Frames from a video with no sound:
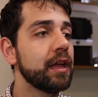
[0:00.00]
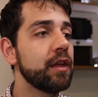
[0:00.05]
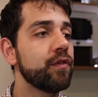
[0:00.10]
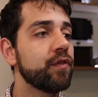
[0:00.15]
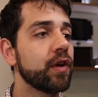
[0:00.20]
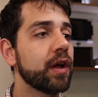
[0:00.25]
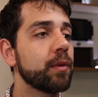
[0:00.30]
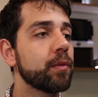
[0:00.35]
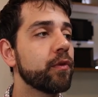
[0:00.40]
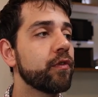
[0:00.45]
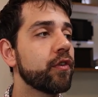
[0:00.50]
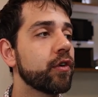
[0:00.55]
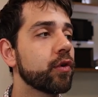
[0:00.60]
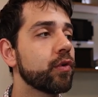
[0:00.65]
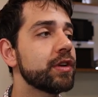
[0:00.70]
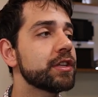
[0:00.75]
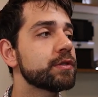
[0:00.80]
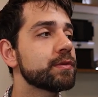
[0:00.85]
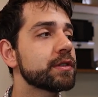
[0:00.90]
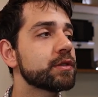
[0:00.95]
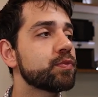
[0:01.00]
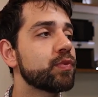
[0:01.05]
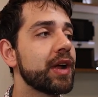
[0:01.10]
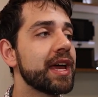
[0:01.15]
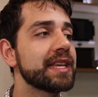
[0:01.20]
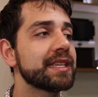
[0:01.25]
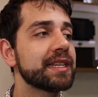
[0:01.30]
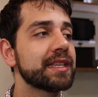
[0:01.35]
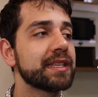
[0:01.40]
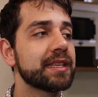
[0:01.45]
If you come for Christmas
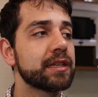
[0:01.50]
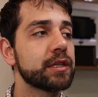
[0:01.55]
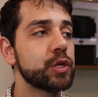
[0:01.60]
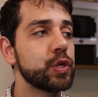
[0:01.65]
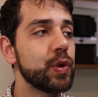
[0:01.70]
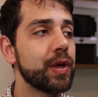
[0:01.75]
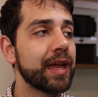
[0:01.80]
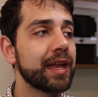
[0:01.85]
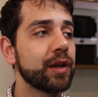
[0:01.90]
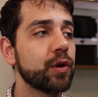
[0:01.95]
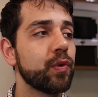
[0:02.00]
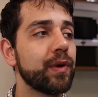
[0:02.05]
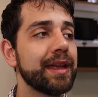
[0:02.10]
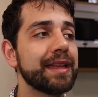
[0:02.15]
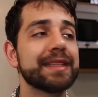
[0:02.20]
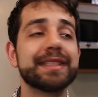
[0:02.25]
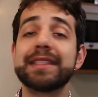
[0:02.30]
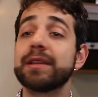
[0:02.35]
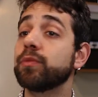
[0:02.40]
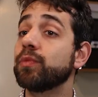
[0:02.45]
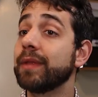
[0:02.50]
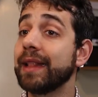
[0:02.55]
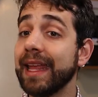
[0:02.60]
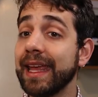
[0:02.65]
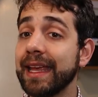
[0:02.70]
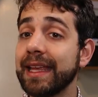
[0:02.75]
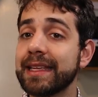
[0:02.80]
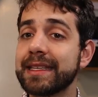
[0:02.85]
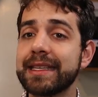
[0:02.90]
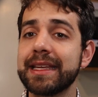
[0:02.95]
present, you can create some
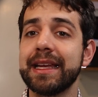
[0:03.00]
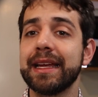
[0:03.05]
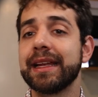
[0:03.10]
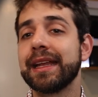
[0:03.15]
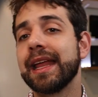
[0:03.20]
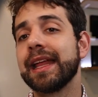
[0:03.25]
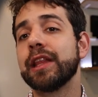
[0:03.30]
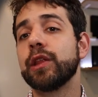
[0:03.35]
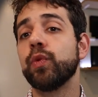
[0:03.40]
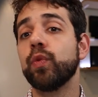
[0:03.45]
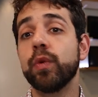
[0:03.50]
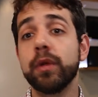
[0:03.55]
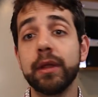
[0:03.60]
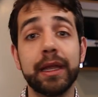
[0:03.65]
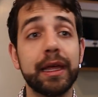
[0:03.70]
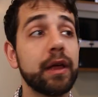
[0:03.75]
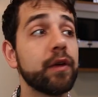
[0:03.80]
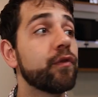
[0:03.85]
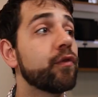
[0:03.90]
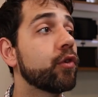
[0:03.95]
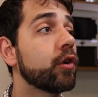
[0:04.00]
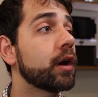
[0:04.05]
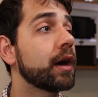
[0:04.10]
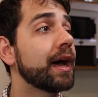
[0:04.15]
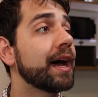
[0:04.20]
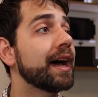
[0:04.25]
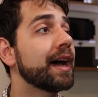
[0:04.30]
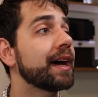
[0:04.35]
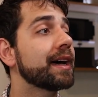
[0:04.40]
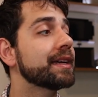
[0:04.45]
links that will link for
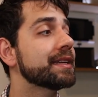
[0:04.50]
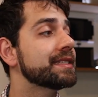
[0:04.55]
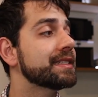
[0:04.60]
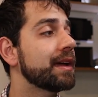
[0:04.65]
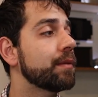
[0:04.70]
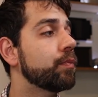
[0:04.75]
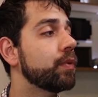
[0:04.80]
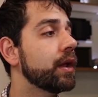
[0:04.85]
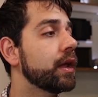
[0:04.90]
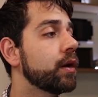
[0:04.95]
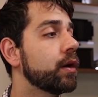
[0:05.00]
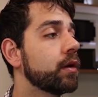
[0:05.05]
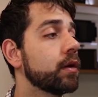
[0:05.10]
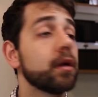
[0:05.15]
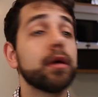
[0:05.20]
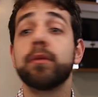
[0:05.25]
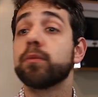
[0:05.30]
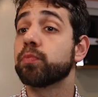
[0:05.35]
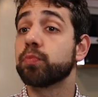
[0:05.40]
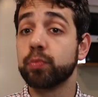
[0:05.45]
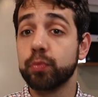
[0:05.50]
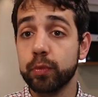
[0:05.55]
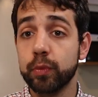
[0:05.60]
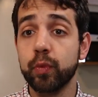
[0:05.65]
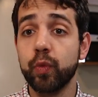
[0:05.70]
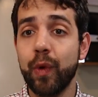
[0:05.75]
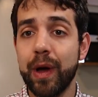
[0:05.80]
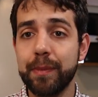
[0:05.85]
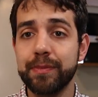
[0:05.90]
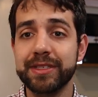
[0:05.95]
a separate
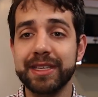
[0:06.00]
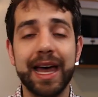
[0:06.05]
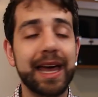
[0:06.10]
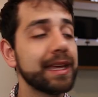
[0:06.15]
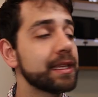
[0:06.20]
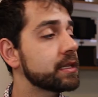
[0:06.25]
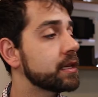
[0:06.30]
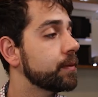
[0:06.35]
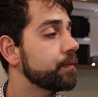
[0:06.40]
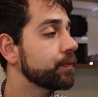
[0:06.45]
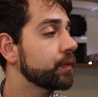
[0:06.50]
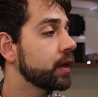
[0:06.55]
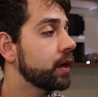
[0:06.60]
website.